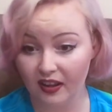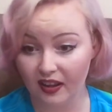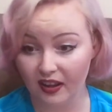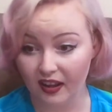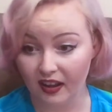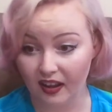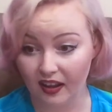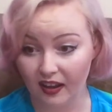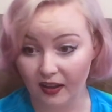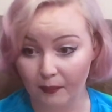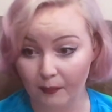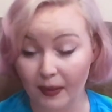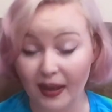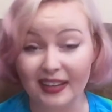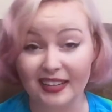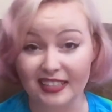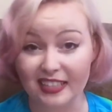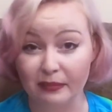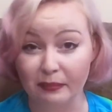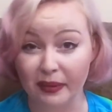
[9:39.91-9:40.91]
my
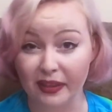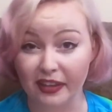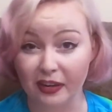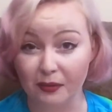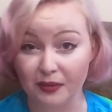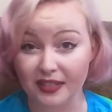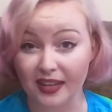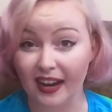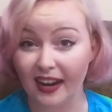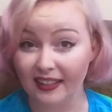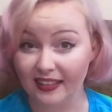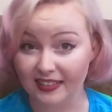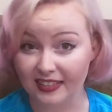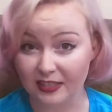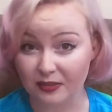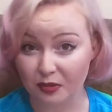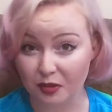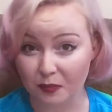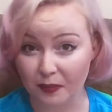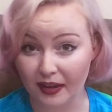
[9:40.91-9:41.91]
disability was highly
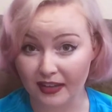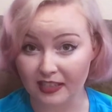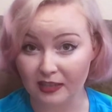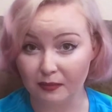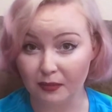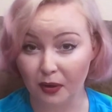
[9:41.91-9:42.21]
disrespected